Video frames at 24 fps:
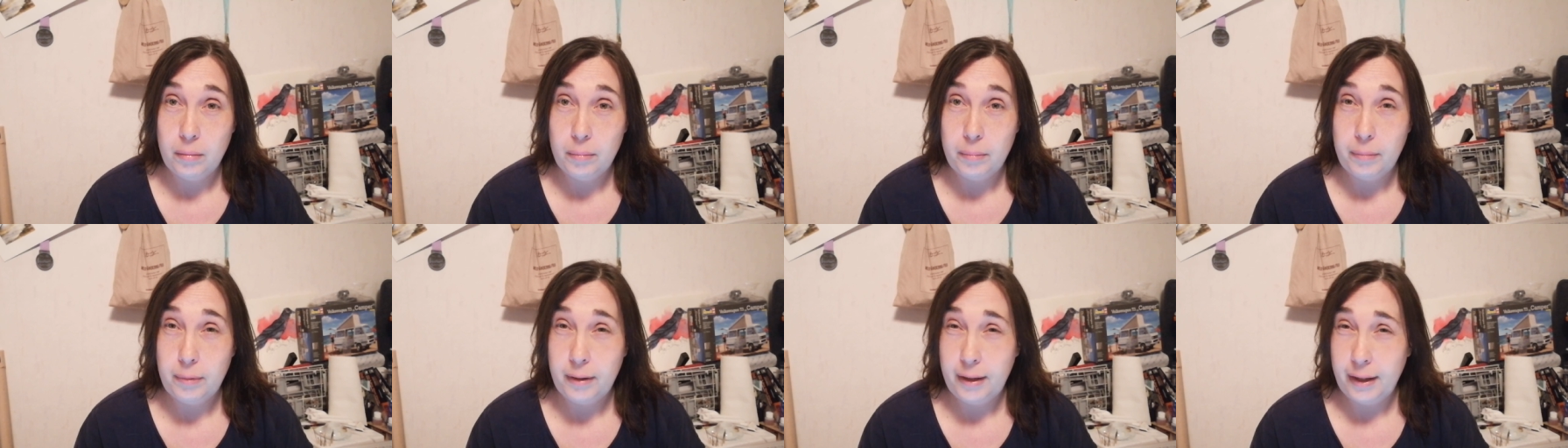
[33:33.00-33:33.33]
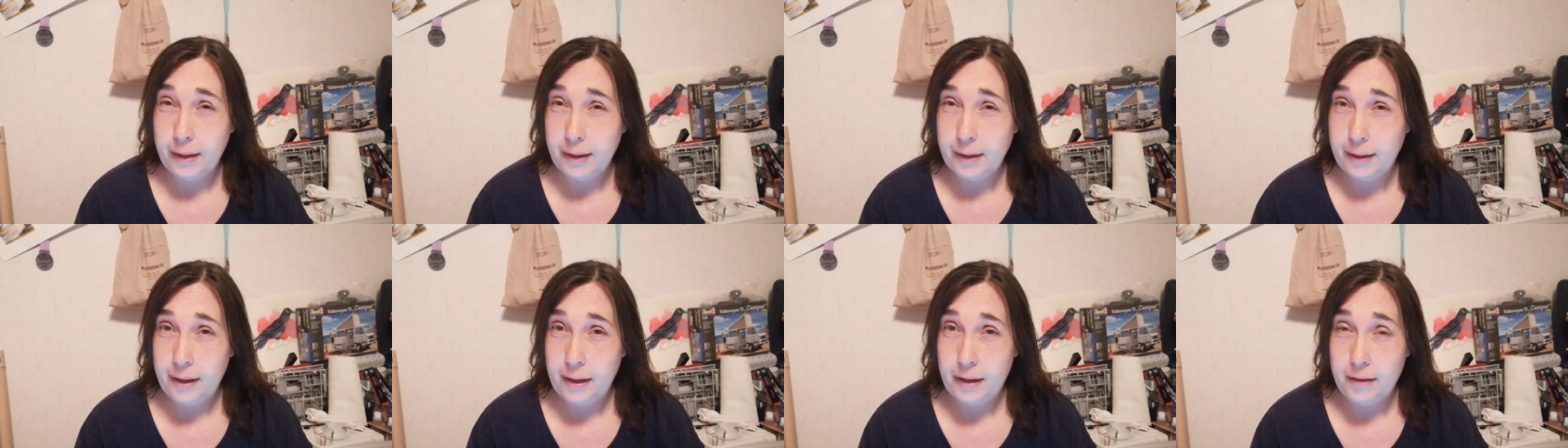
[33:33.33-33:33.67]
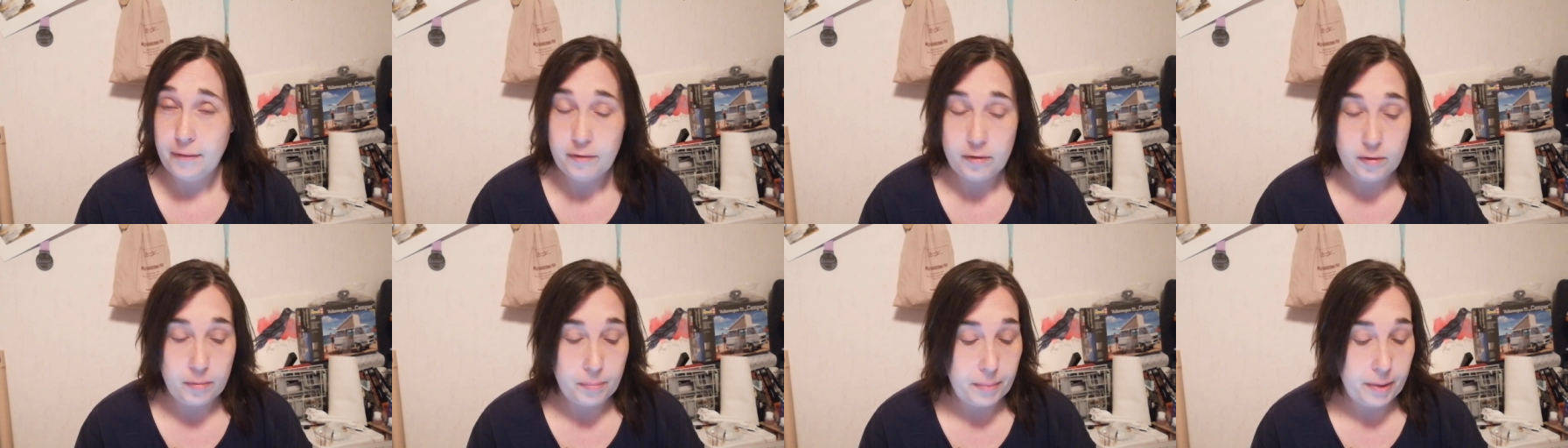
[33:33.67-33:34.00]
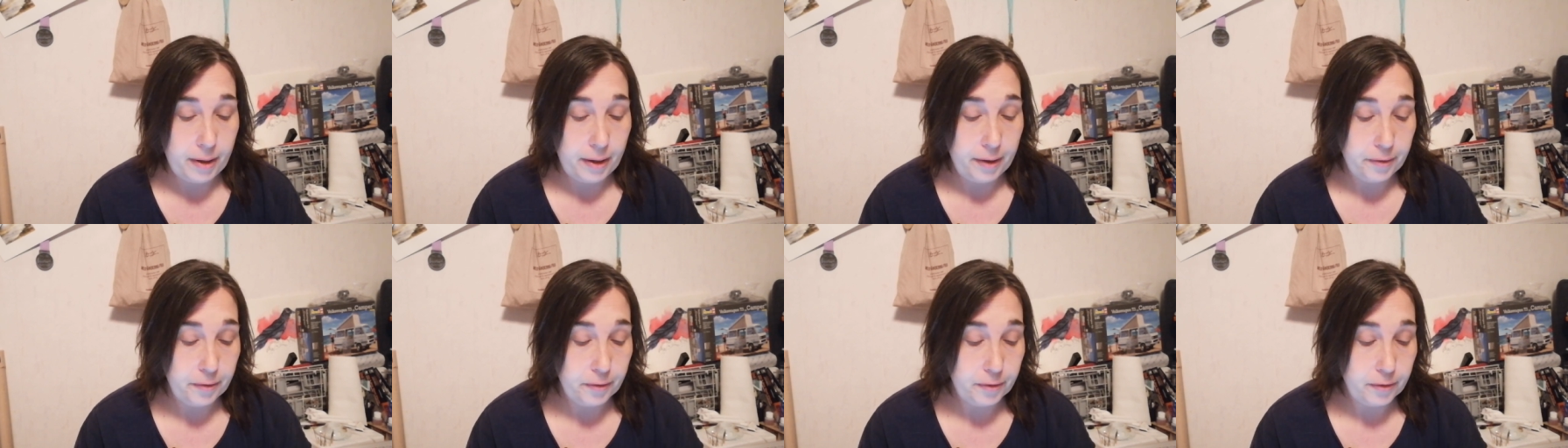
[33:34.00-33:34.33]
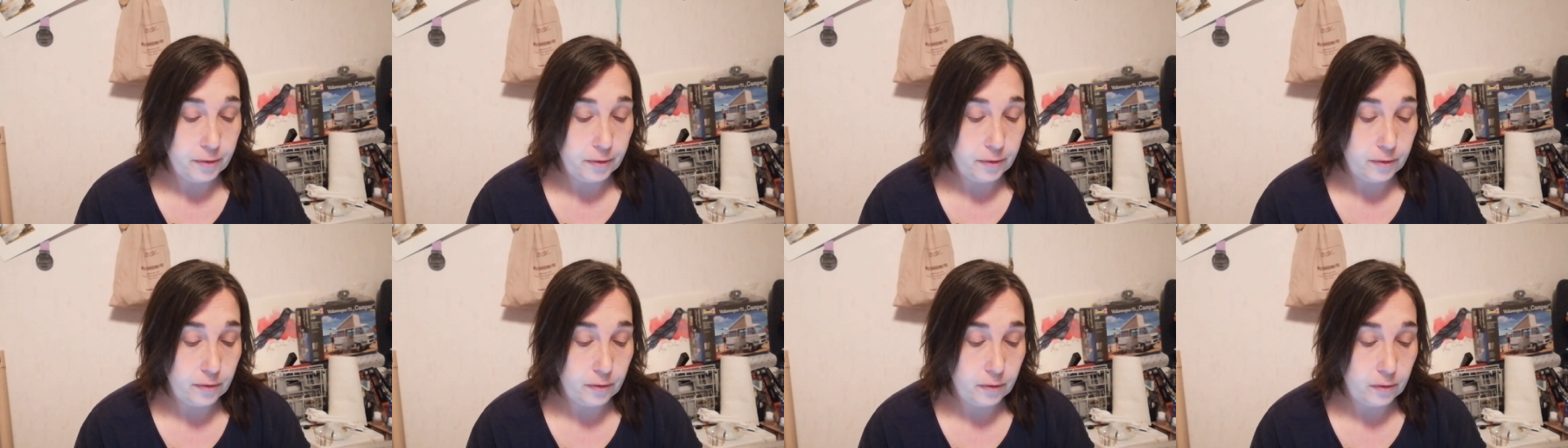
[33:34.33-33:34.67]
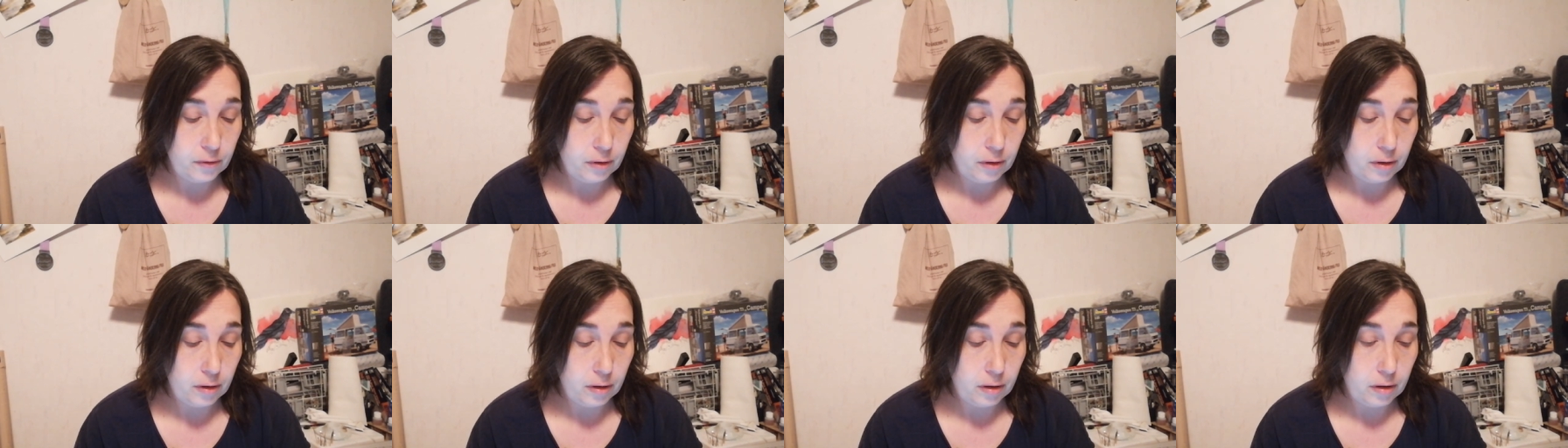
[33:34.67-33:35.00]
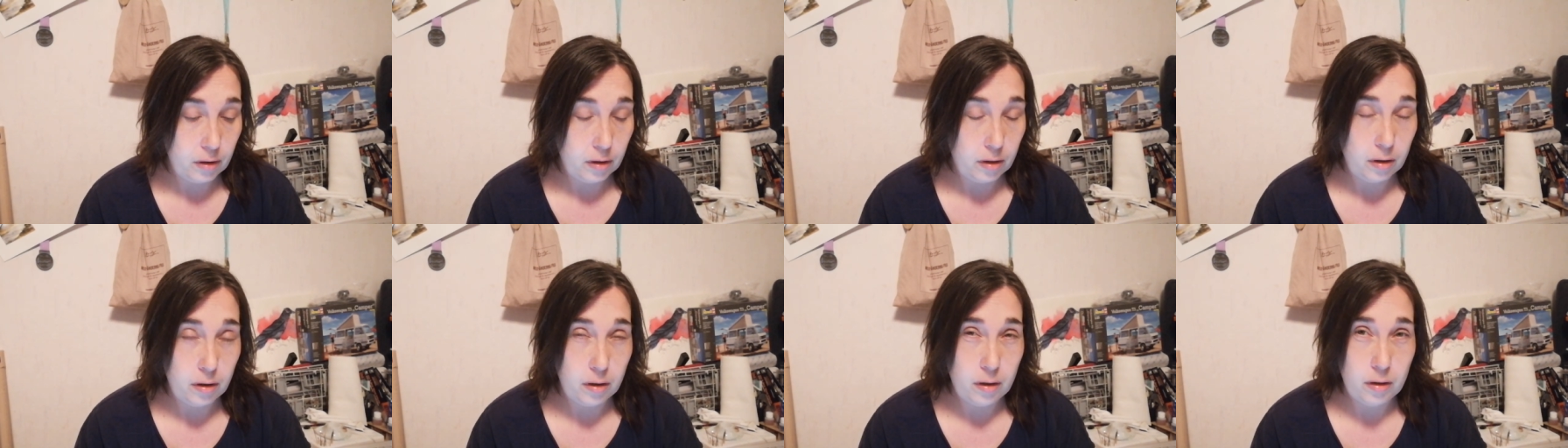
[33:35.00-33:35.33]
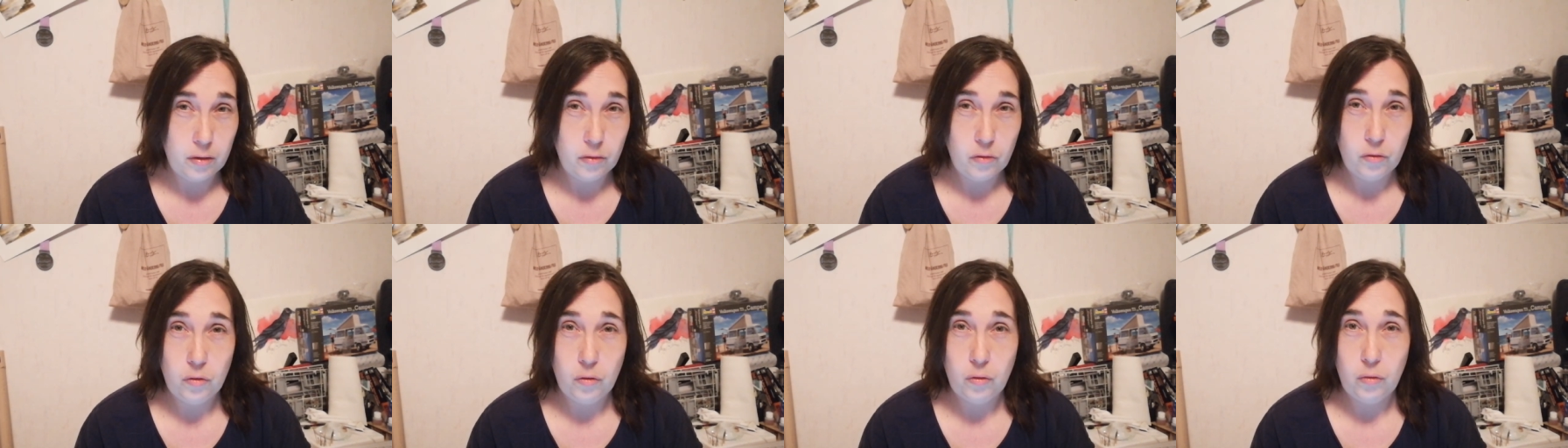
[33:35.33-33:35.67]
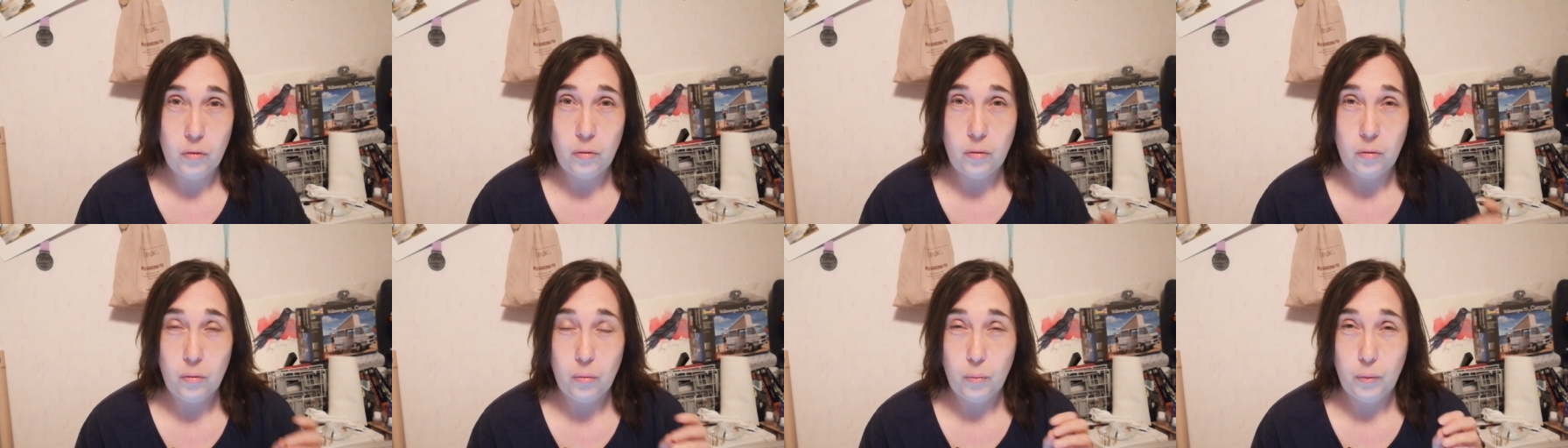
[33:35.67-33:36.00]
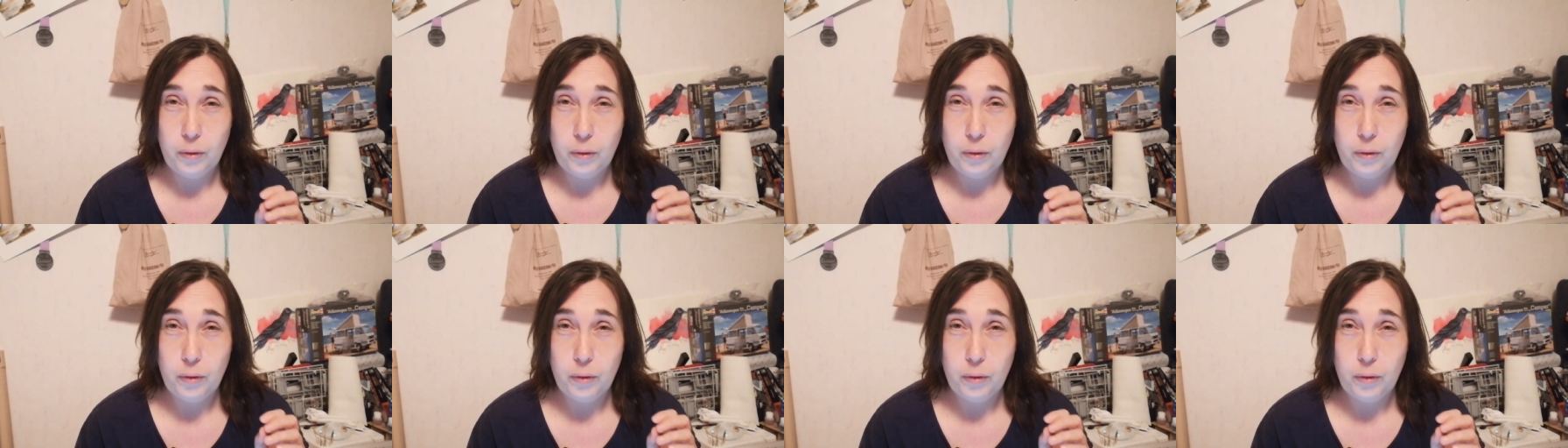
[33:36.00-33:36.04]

Black Lives Matters. So